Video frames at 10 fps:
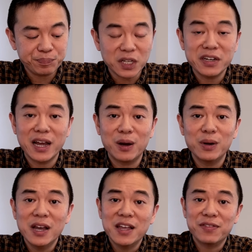
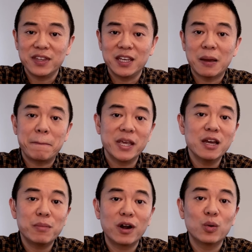Now, the
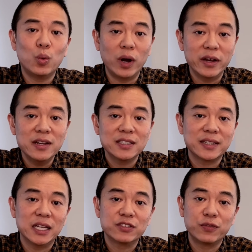BMR1
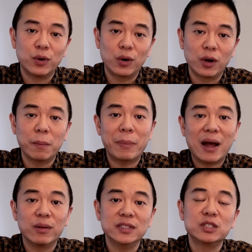stands for
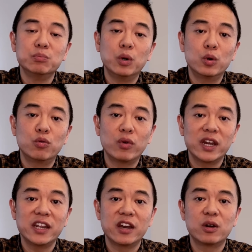Balance Mode
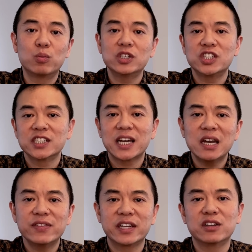Radiator, which is
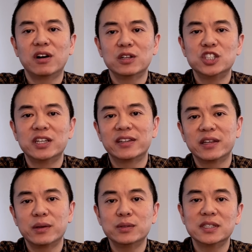kind of a technology that they
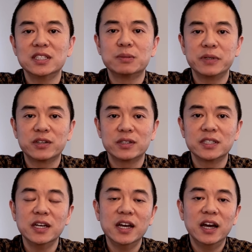use in
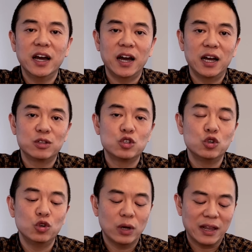speakers
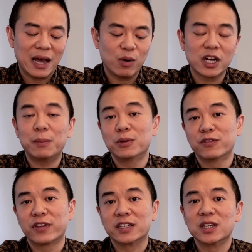to allow a couple
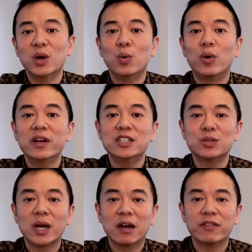of things. One is
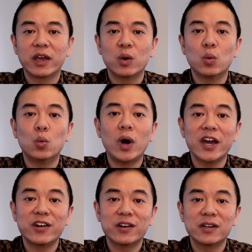to have a
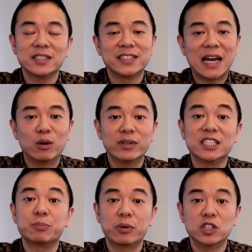wider sound
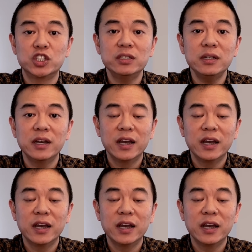dispersion.